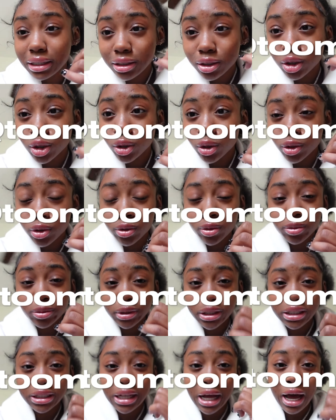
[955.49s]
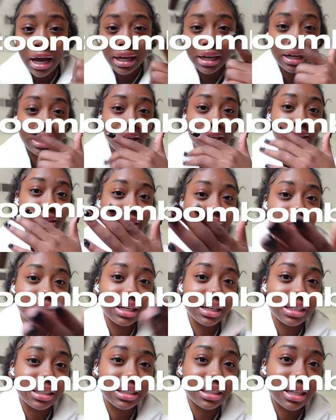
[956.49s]
Tombs.ink did
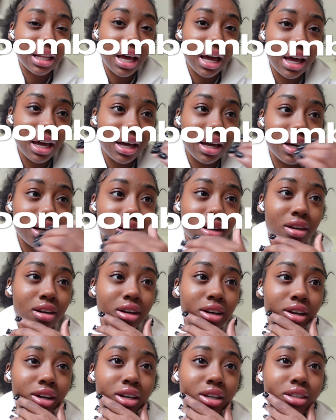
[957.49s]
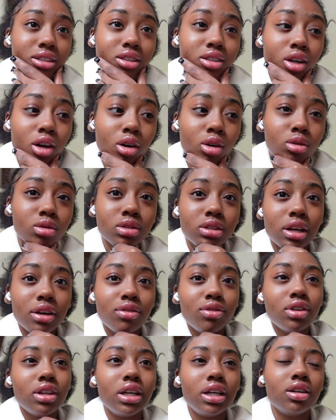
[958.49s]
his thing, so
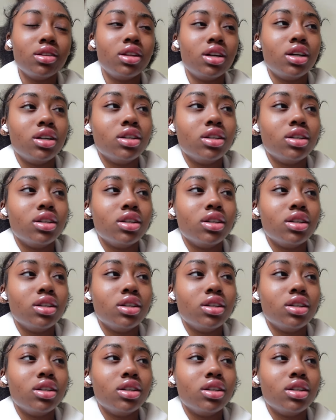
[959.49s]
definitely